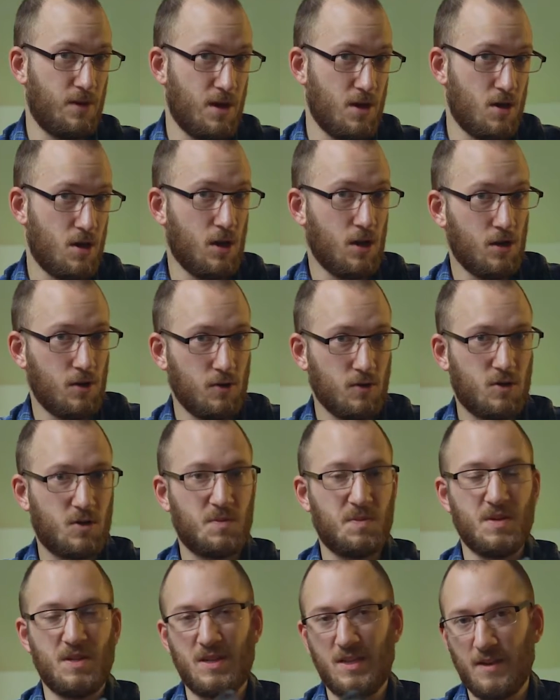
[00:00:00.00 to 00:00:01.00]
that you can use
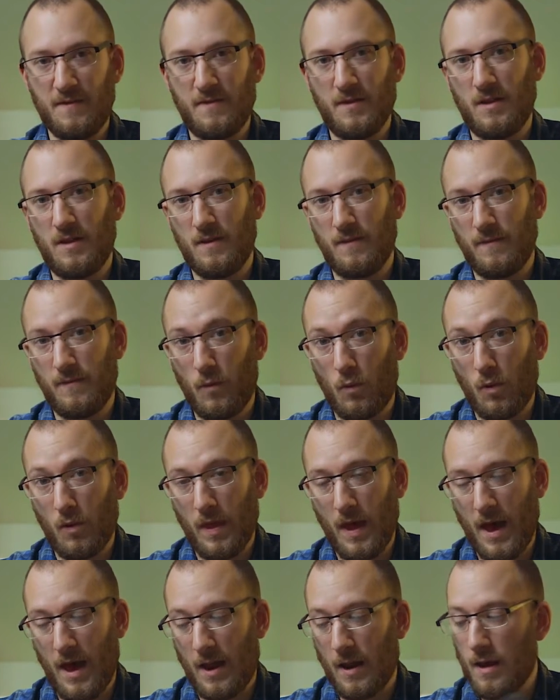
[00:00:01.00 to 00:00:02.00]
specifically for
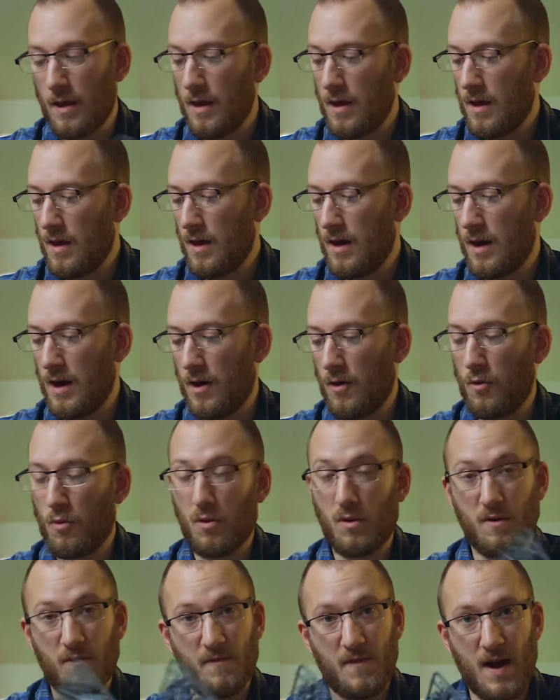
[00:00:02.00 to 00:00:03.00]
that,
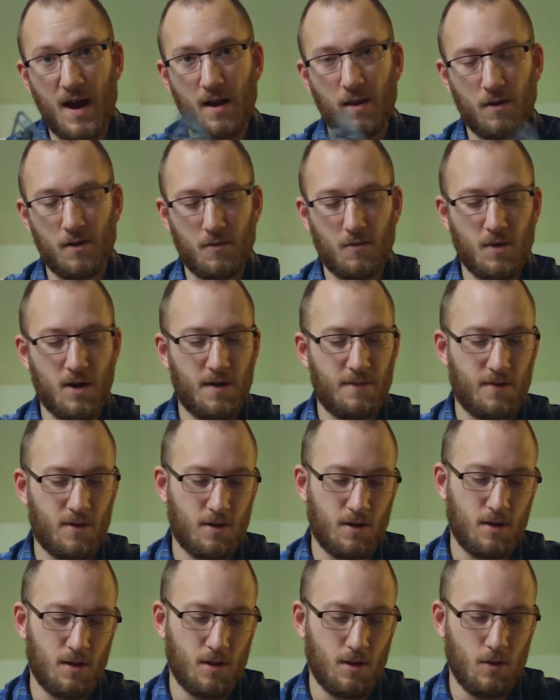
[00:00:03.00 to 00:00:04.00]
or a filer,
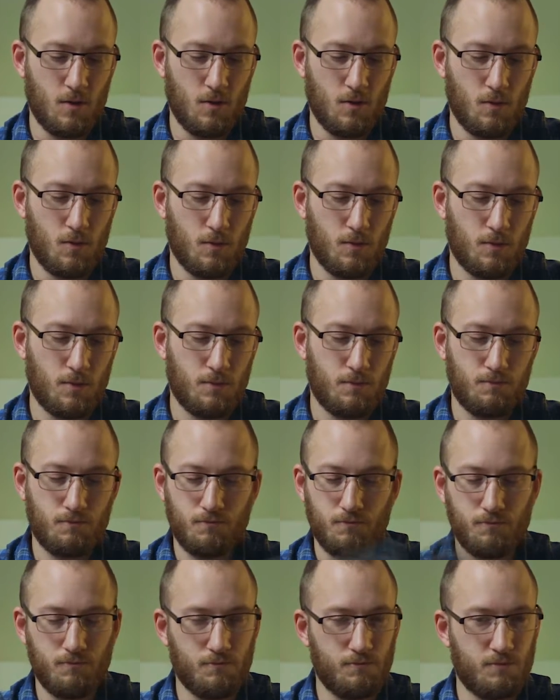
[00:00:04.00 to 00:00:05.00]
whatever you
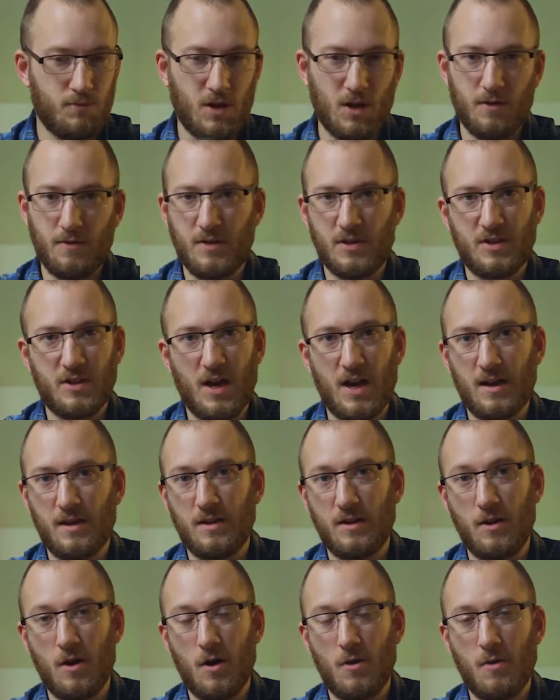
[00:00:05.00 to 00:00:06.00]
decide
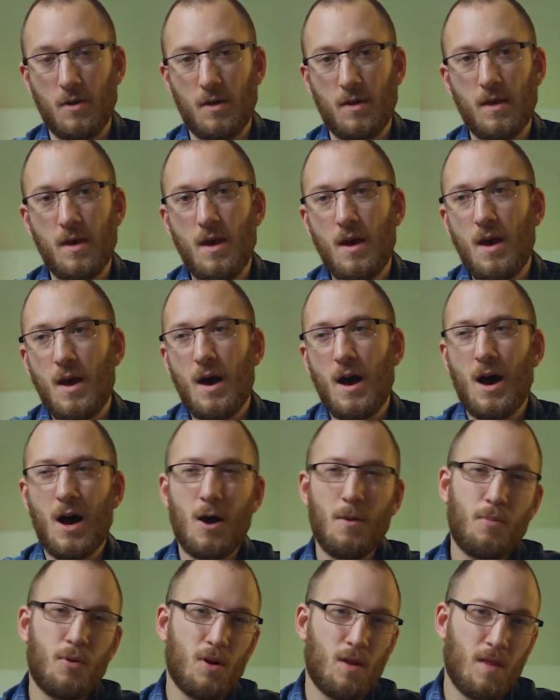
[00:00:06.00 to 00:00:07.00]
to go with.
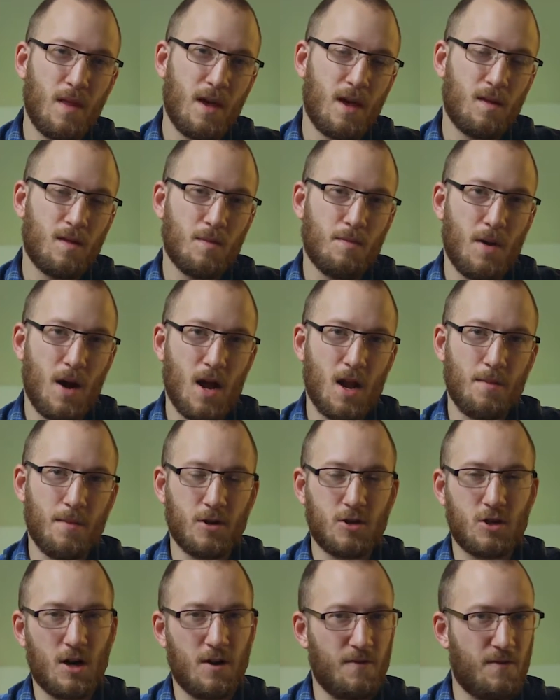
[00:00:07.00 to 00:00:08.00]
I'll put a link at the bottom.
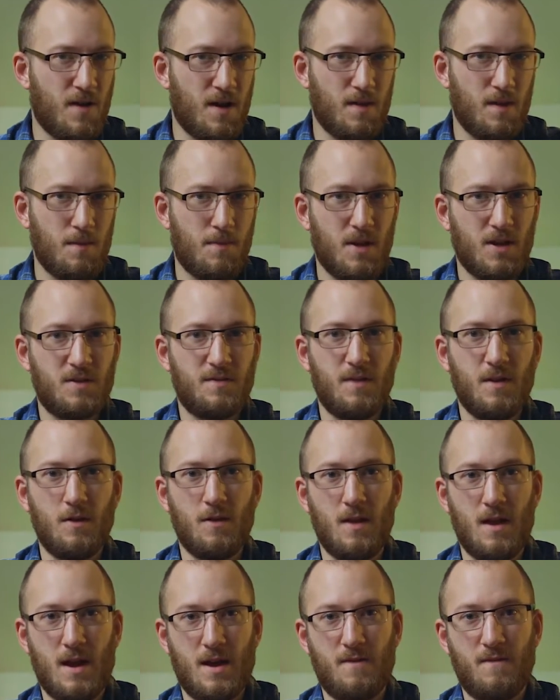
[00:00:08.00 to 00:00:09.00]
I'll try to find the best
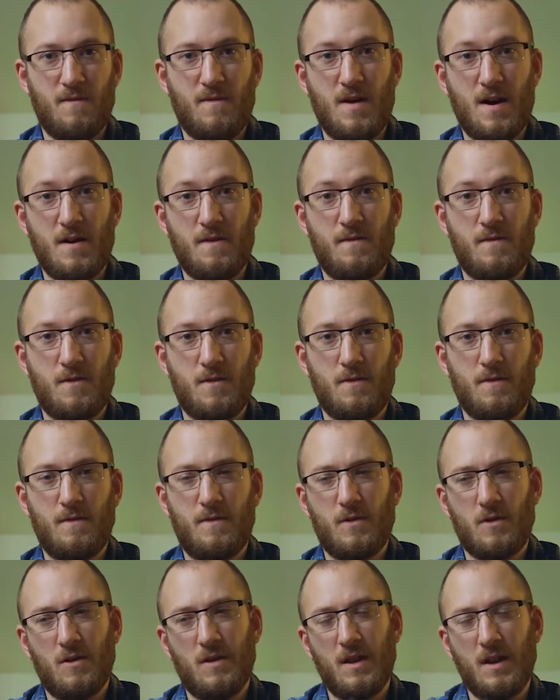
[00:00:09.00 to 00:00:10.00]
video that I can find for
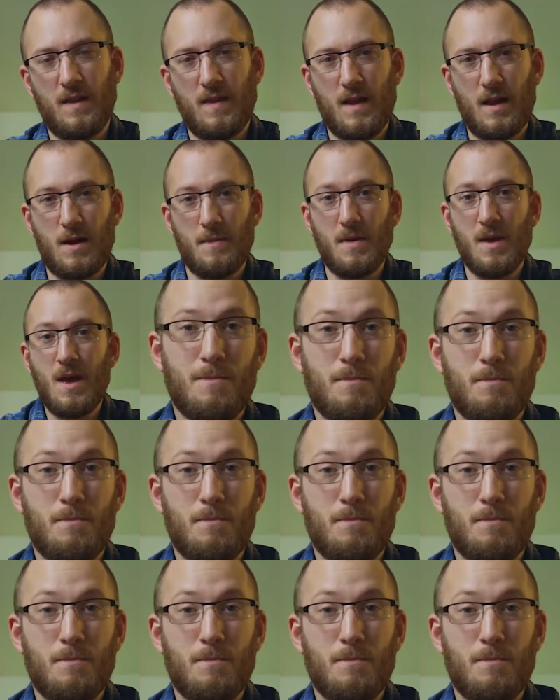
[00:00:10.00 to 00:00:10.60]
cleaning that up.